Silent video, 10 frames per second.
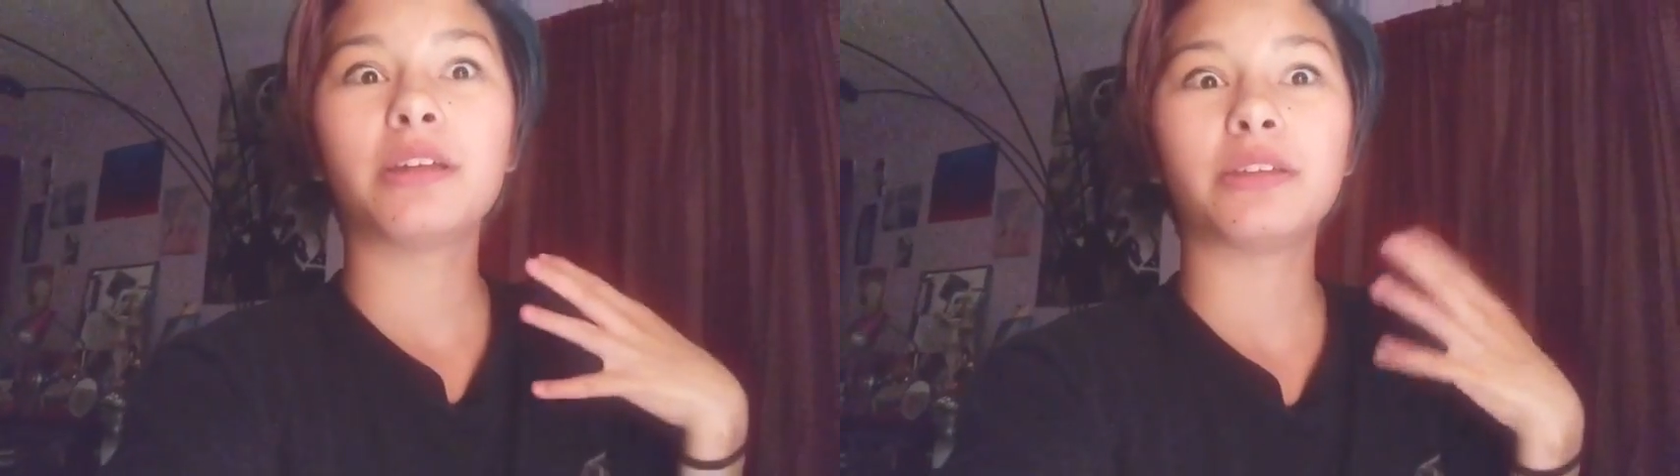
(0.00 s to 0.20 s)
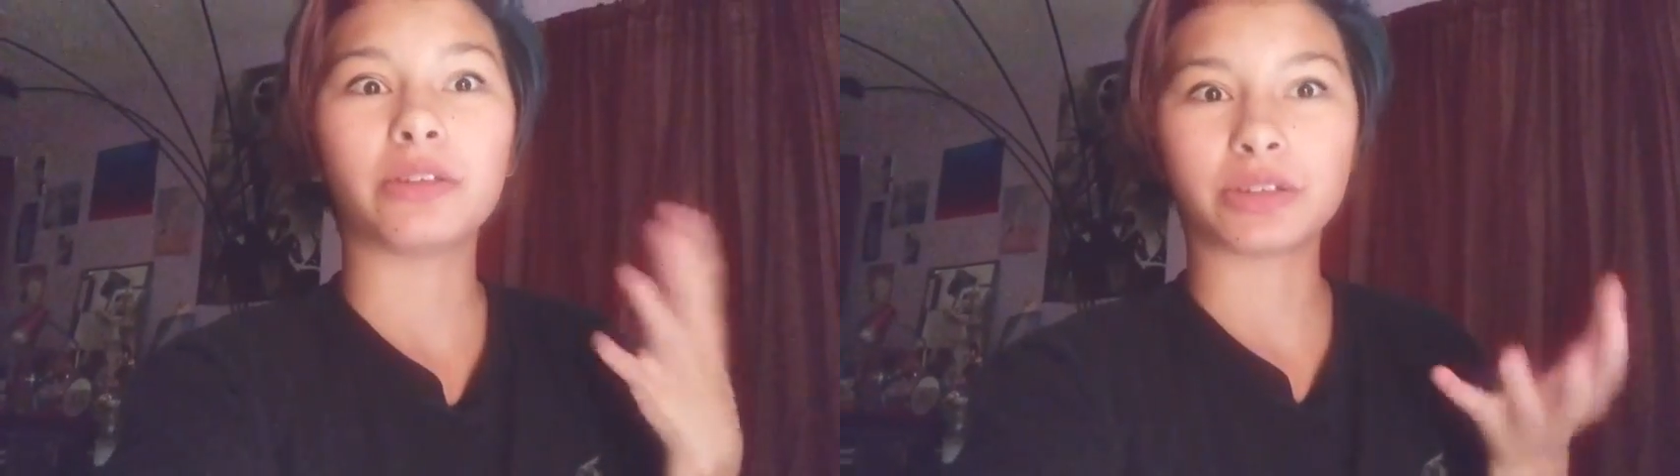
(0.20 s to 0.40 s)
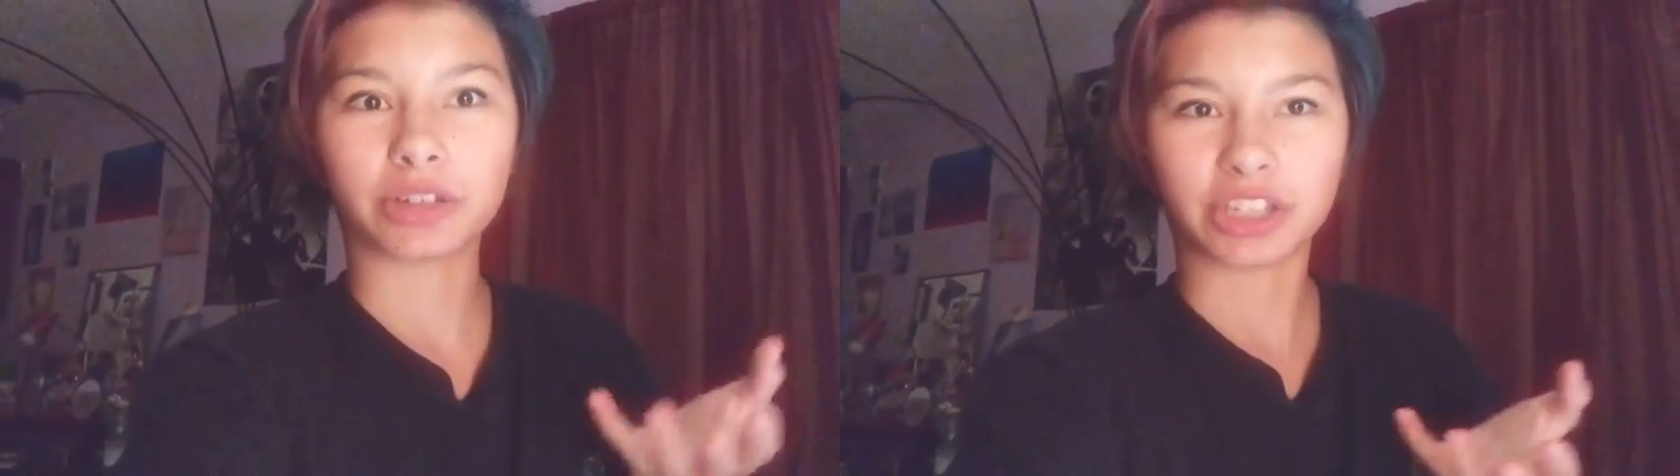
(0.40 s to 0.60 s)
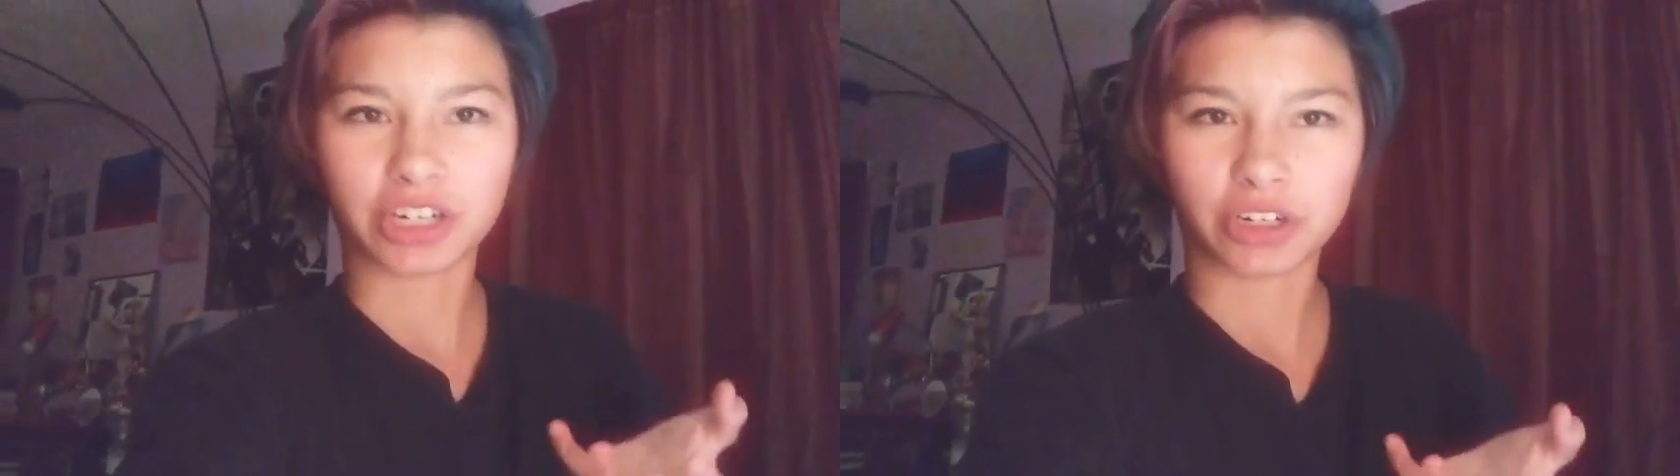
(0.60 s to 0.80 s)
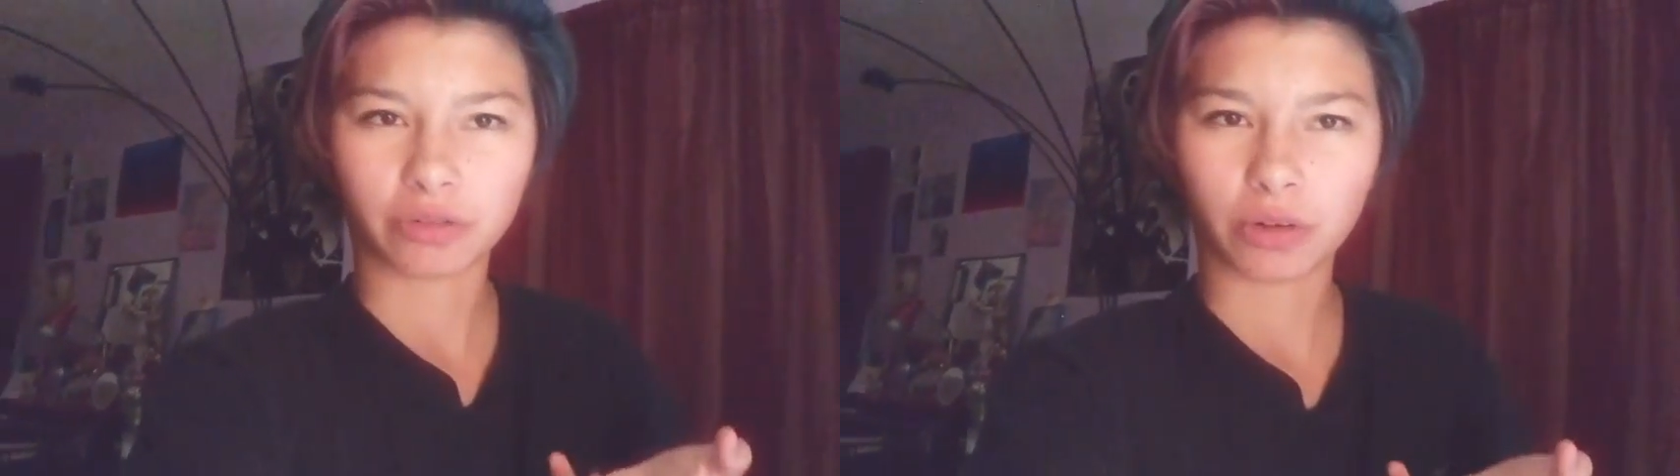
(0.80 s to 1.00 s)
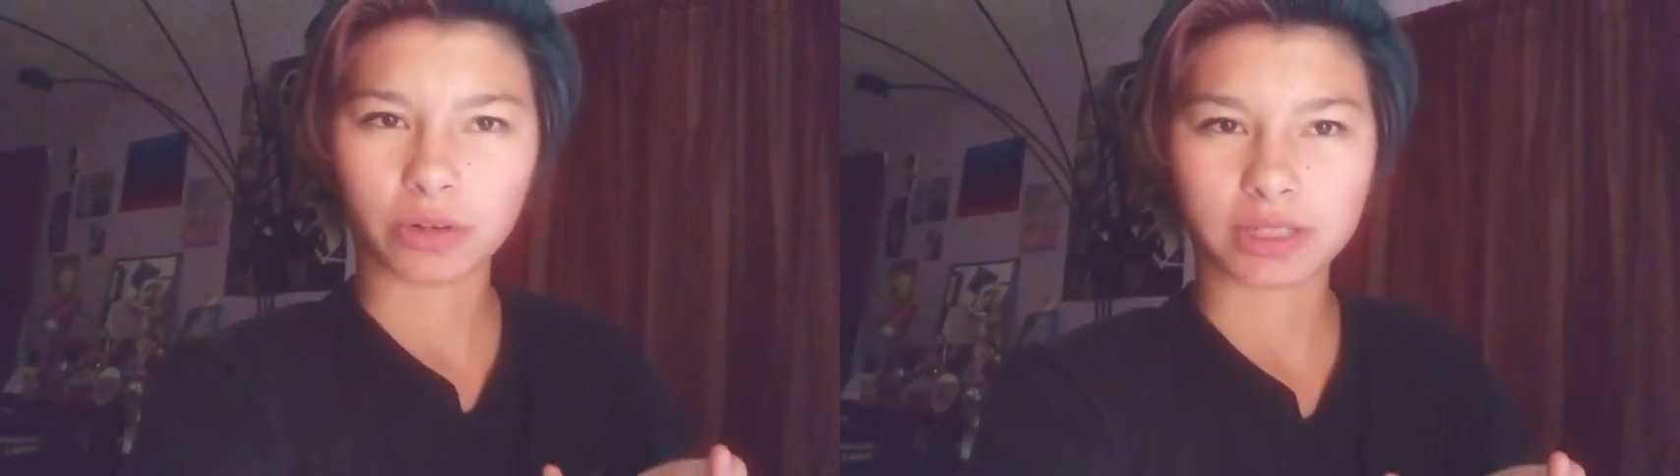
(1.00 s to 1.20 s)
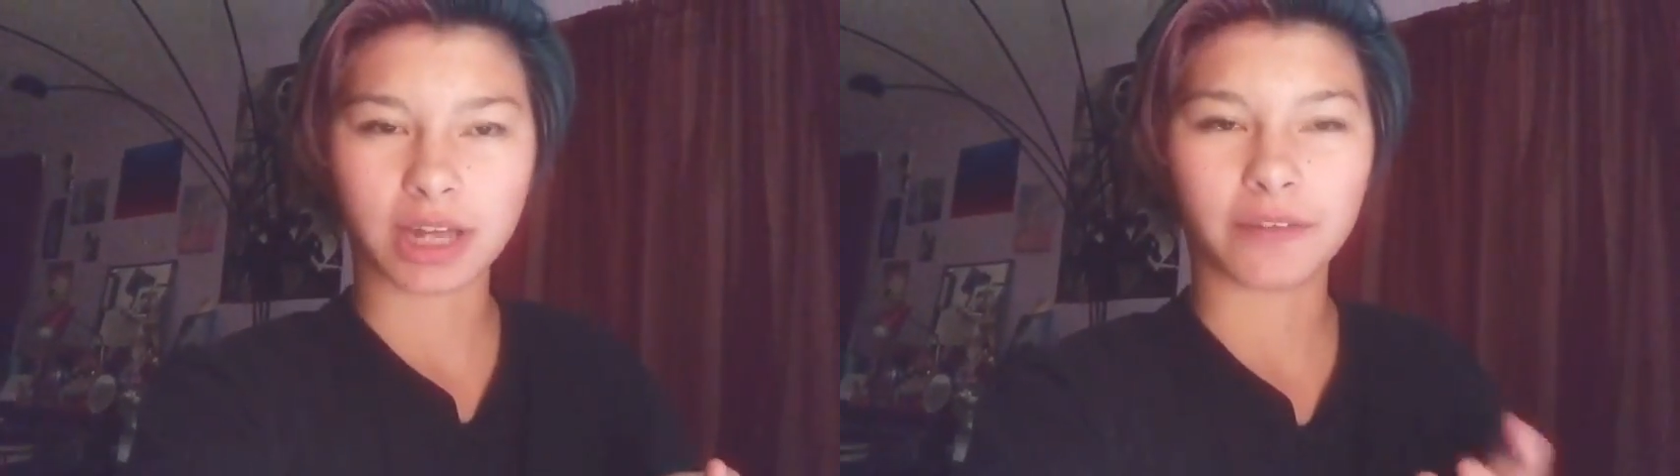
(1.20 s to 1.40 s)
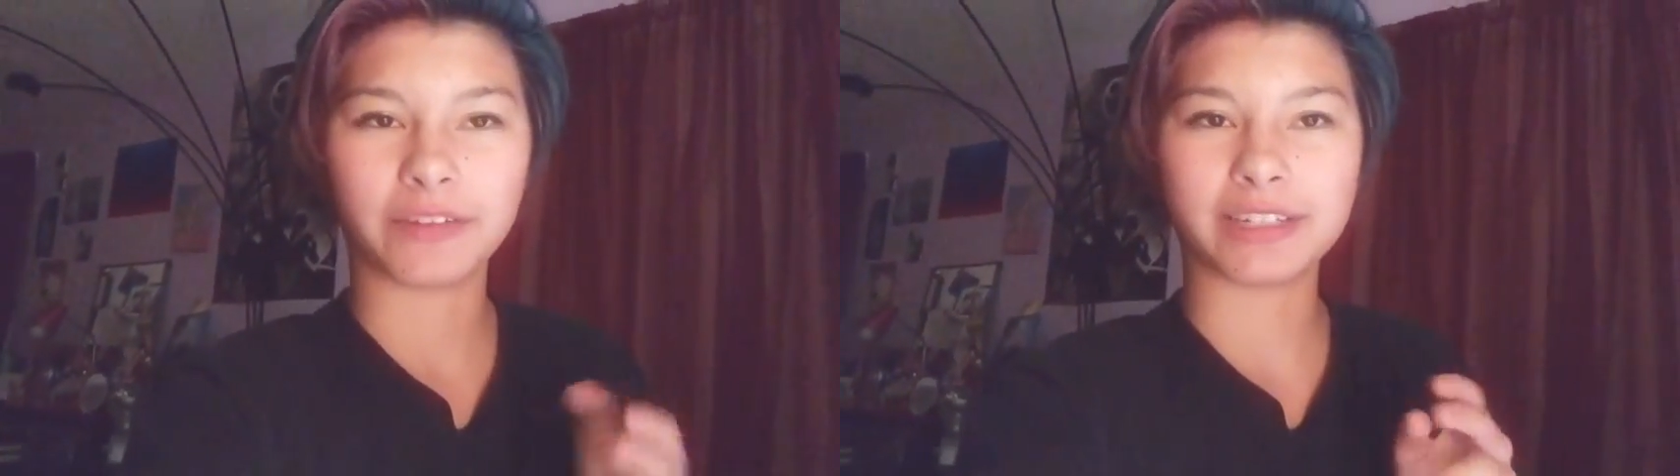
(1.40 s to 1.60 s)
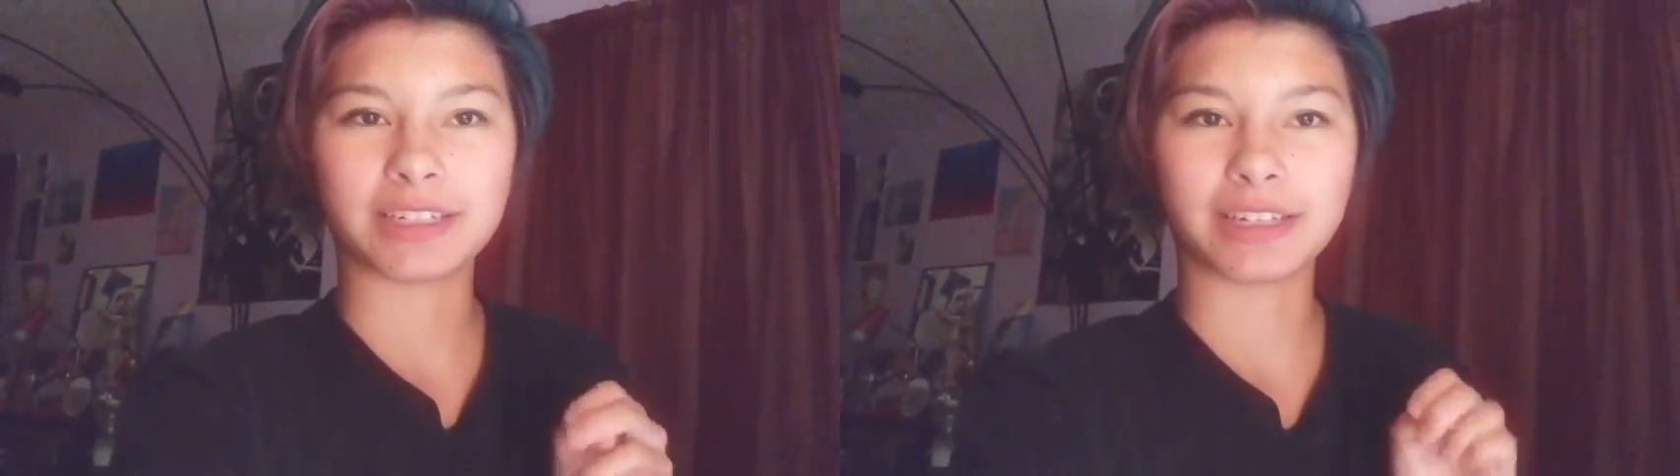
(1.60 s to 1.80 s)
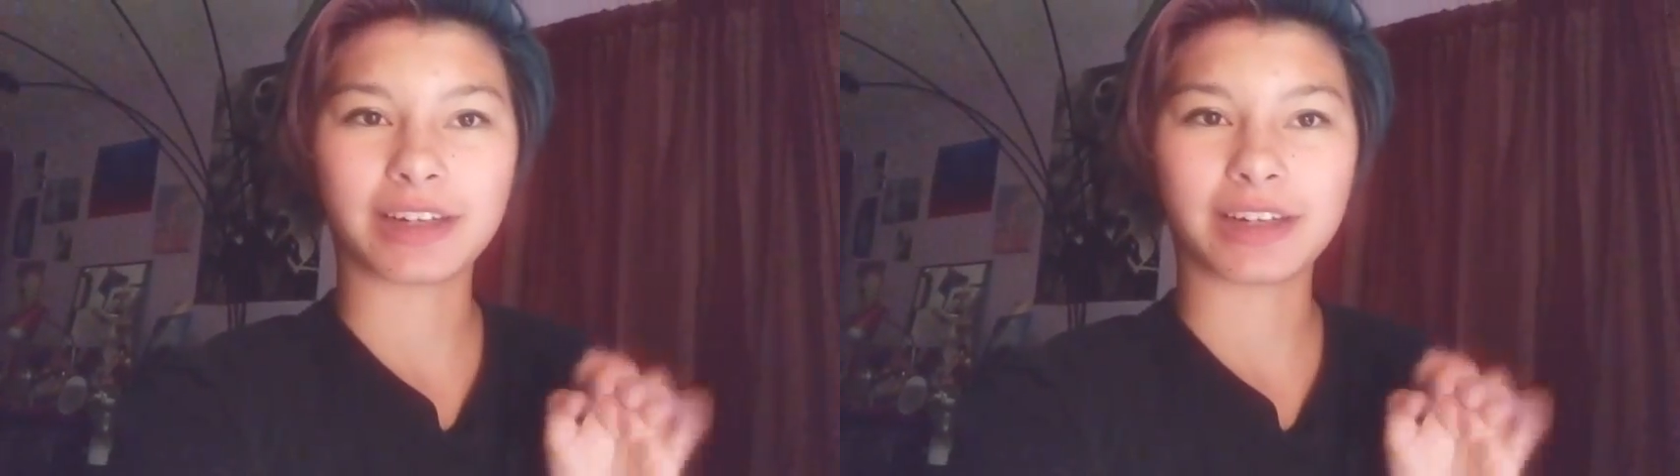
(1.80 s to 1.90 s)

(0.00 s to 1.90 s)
Those are gender roles. Obviously,